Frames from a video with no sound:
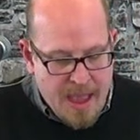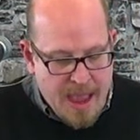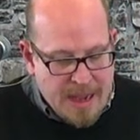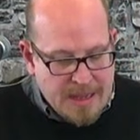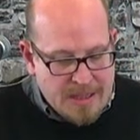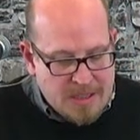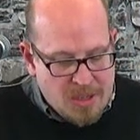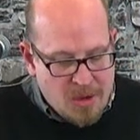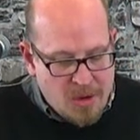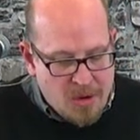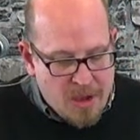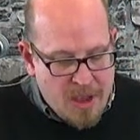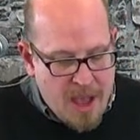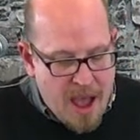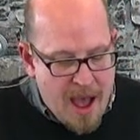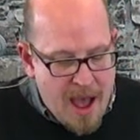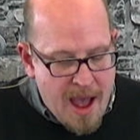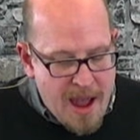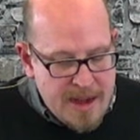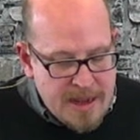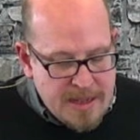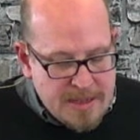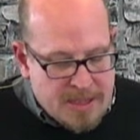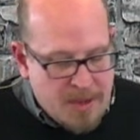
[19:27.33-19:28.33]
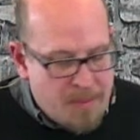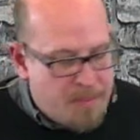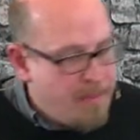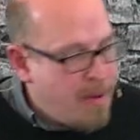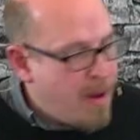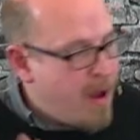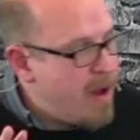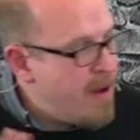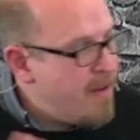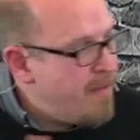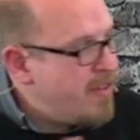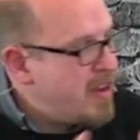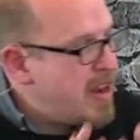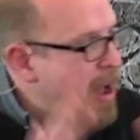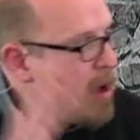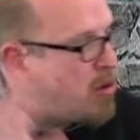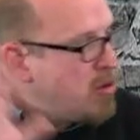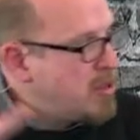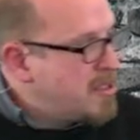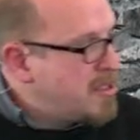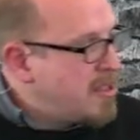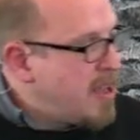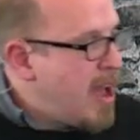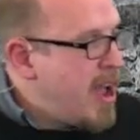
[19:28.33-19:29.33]
And so God is above and
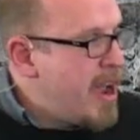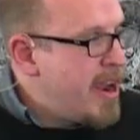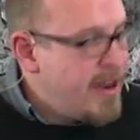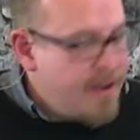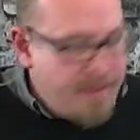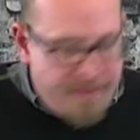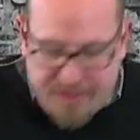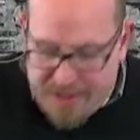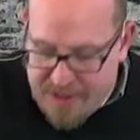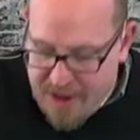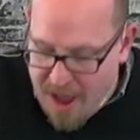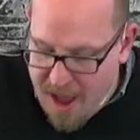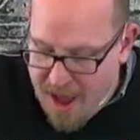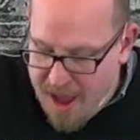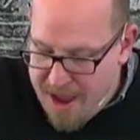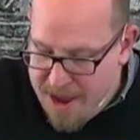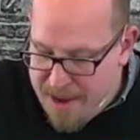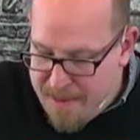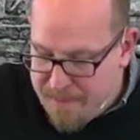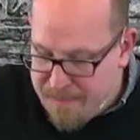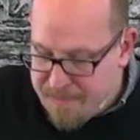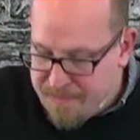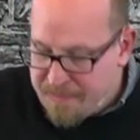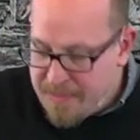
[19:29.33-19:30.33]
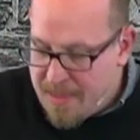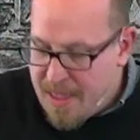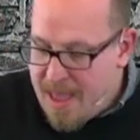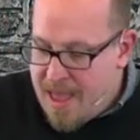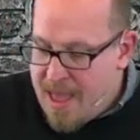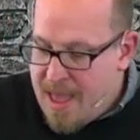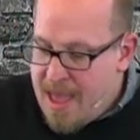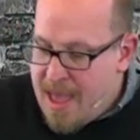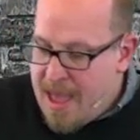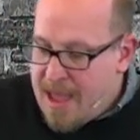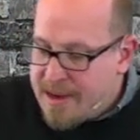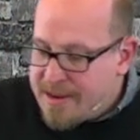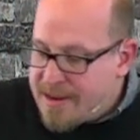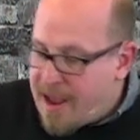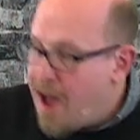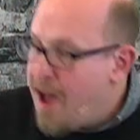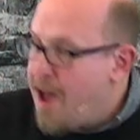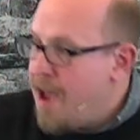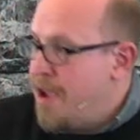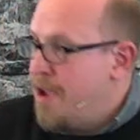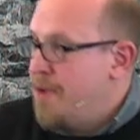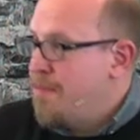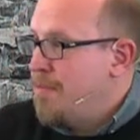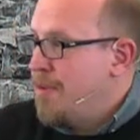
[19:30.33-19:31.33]
outside of time.
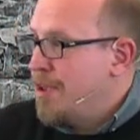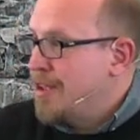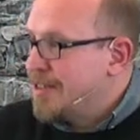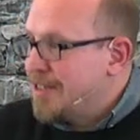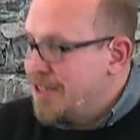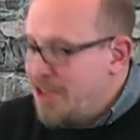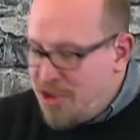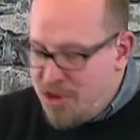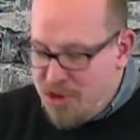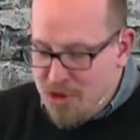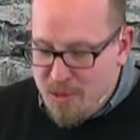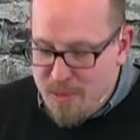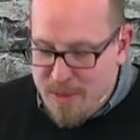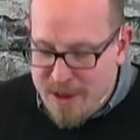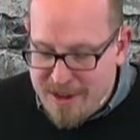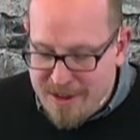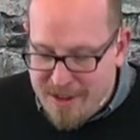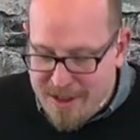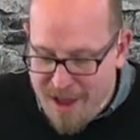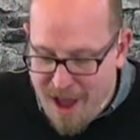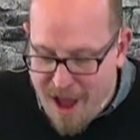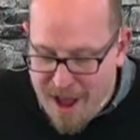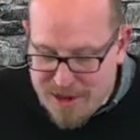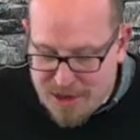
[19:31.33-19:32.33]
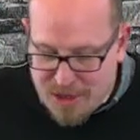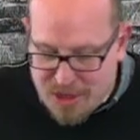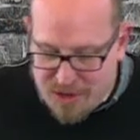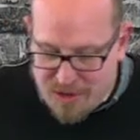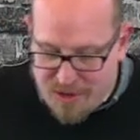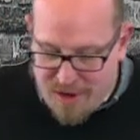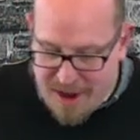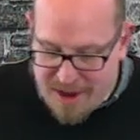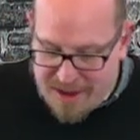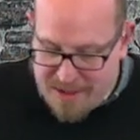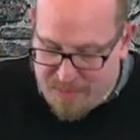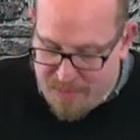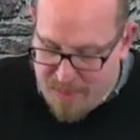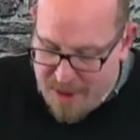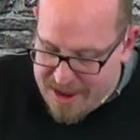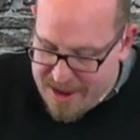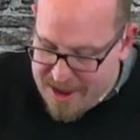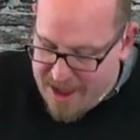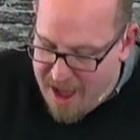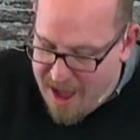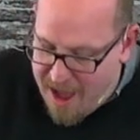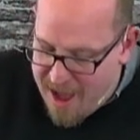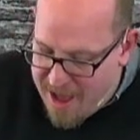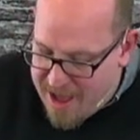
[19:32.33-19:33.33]
Time is a human construct,
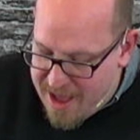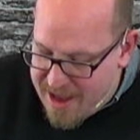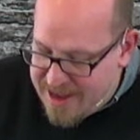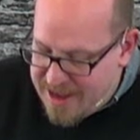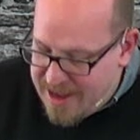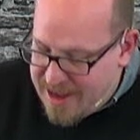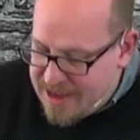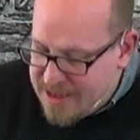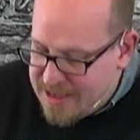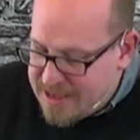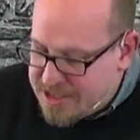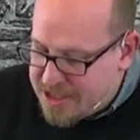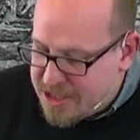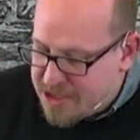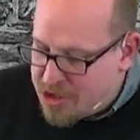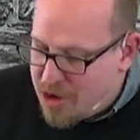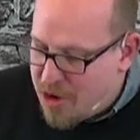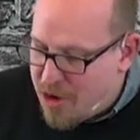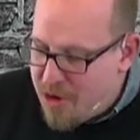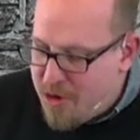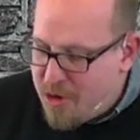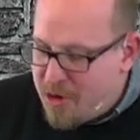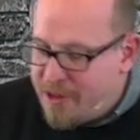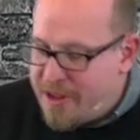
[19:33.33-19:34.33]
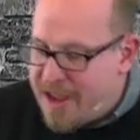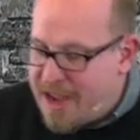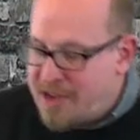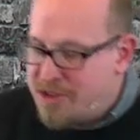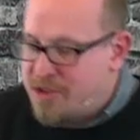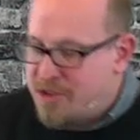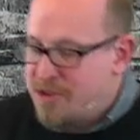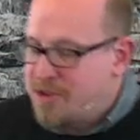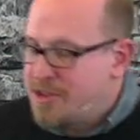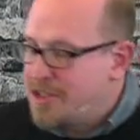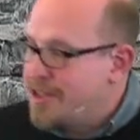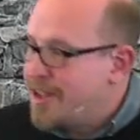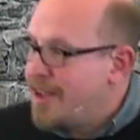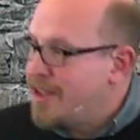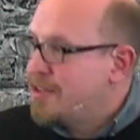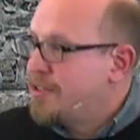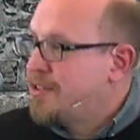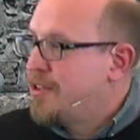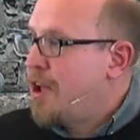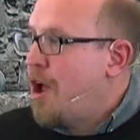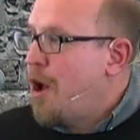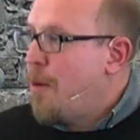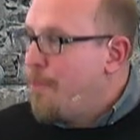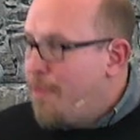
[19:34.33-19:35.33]
but God, in his eternal nature,
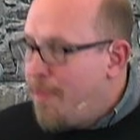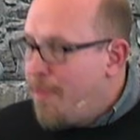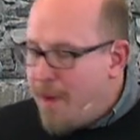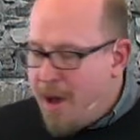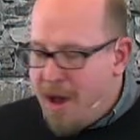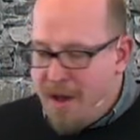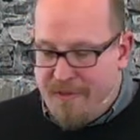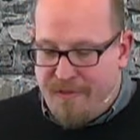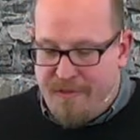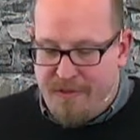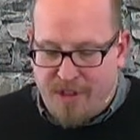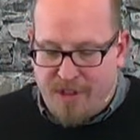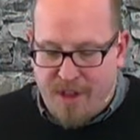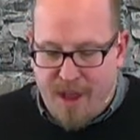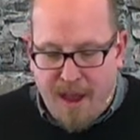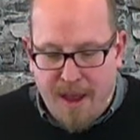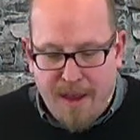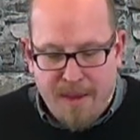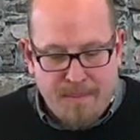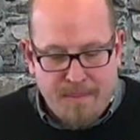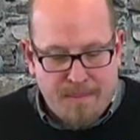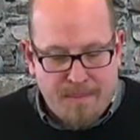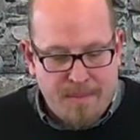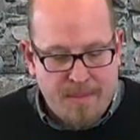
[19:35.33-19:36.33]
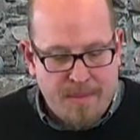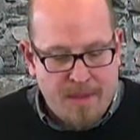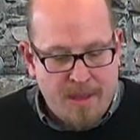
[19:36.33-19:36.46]
stands above time.